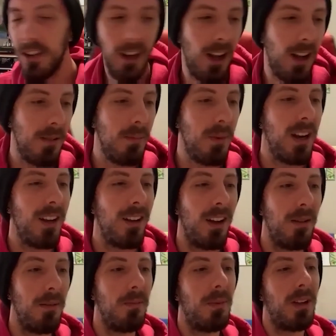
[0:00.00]

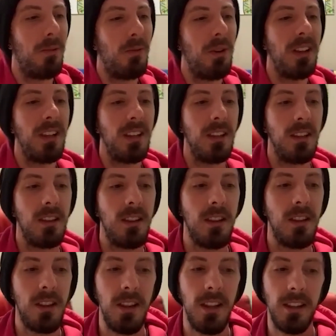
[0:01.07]
But really
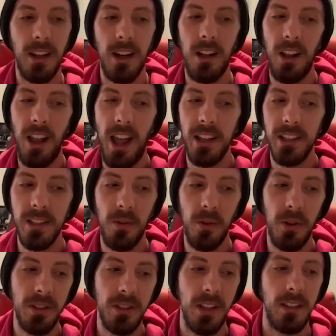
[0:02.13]
the thing that I'll ask
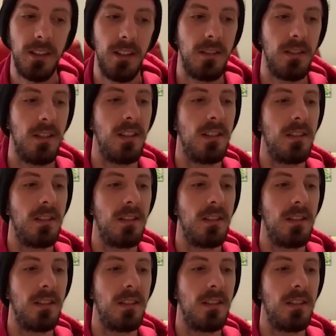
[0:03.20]
for is like, does this